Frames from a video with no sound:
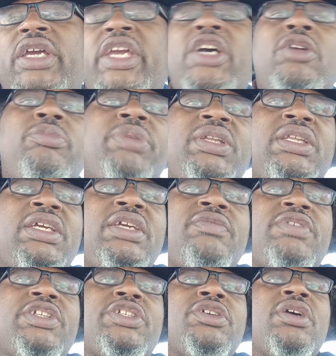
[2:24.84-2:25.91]
He'll
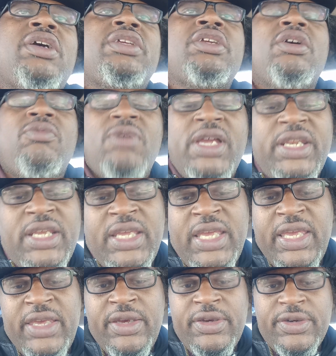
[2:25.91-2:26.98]
believe that you're on your way to
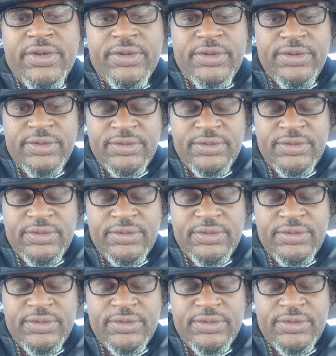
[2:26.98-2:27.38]
hell.